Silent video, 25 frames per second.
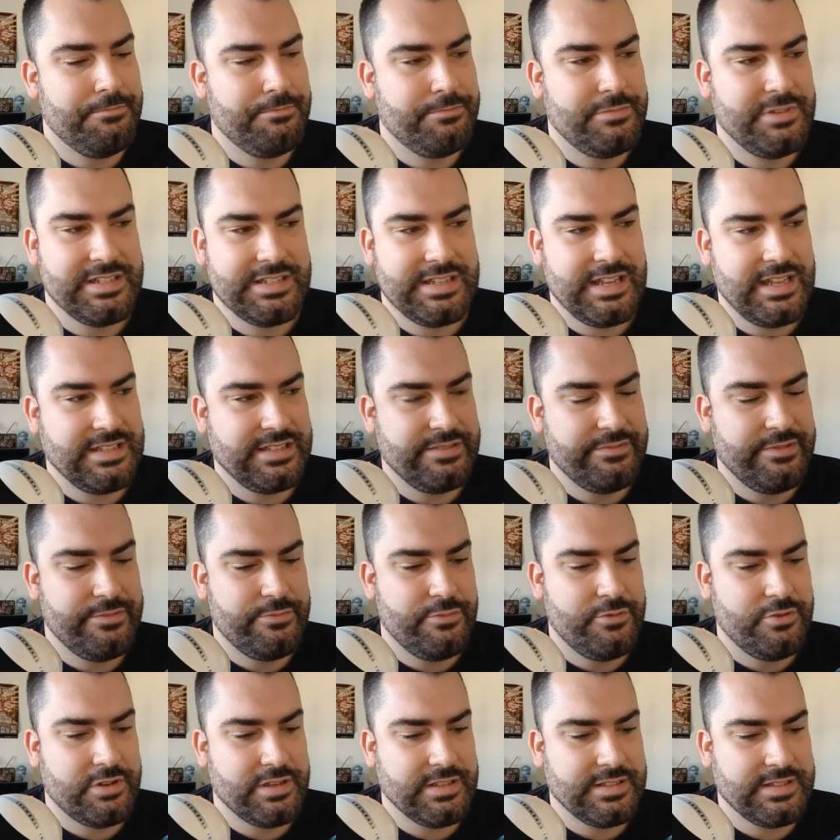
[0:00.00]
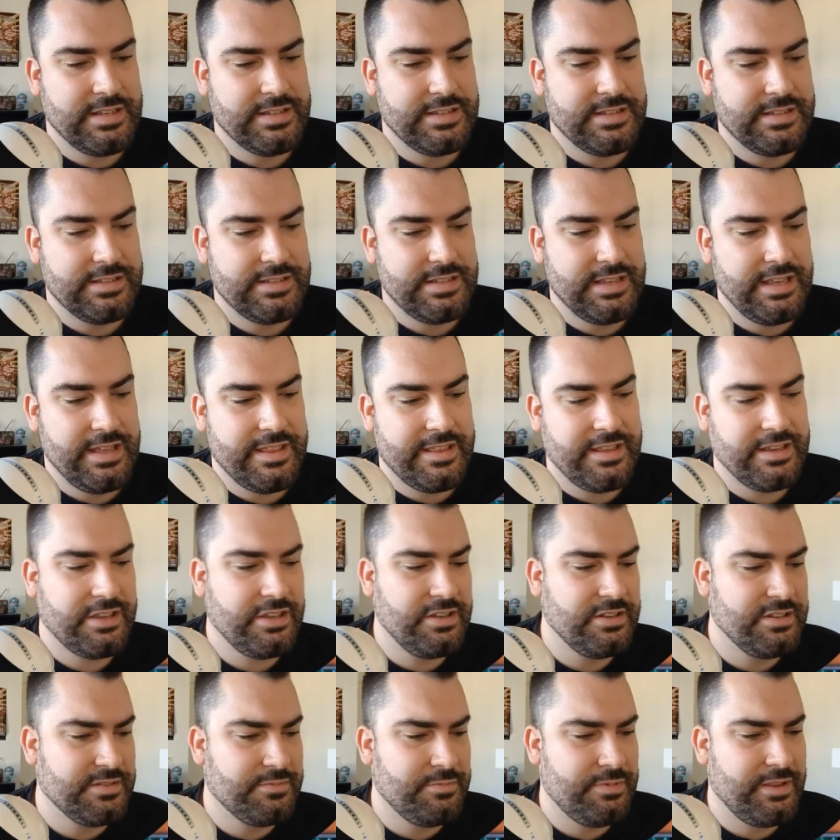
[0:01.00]
Just adds a bit more consistency. I think you
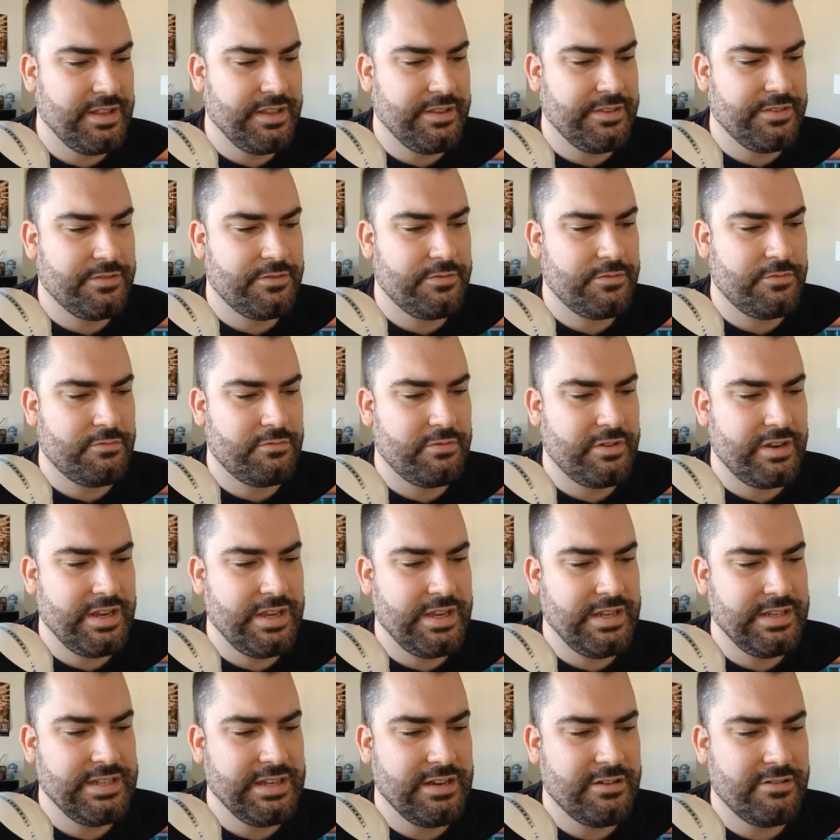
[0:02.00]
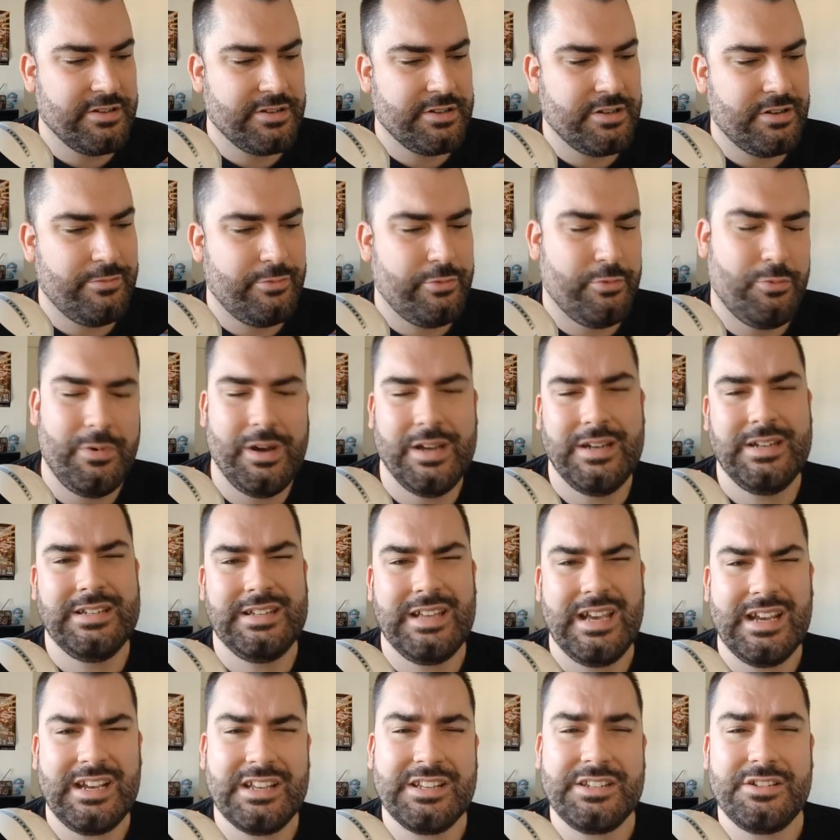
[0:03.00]
just play 3 Terratop, 1
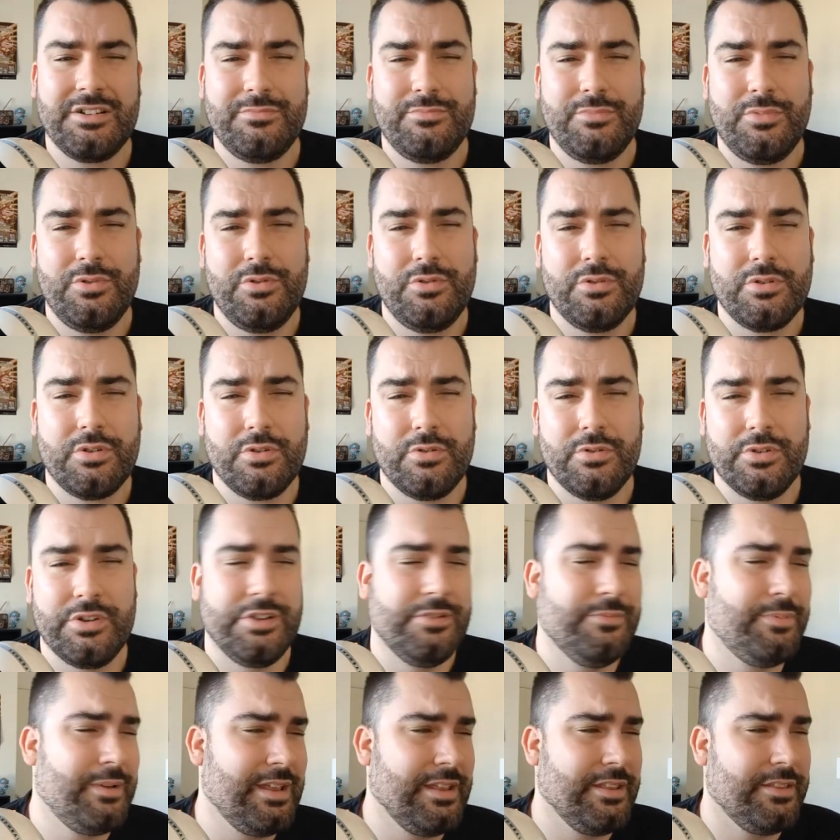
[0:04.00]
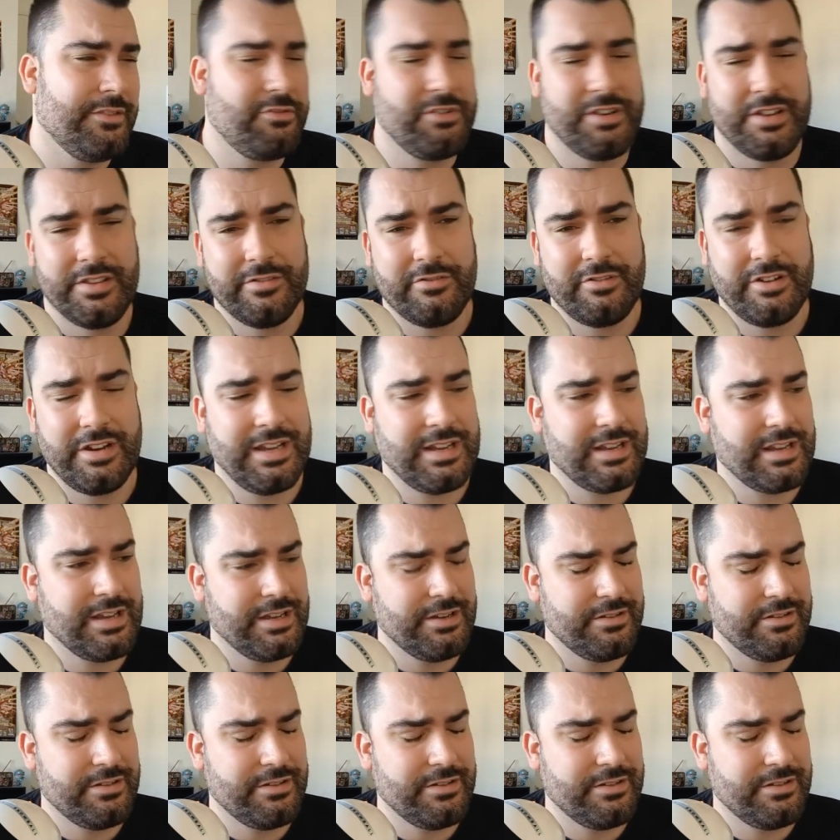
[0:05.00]
Takatomborg, or do you play 3-3? I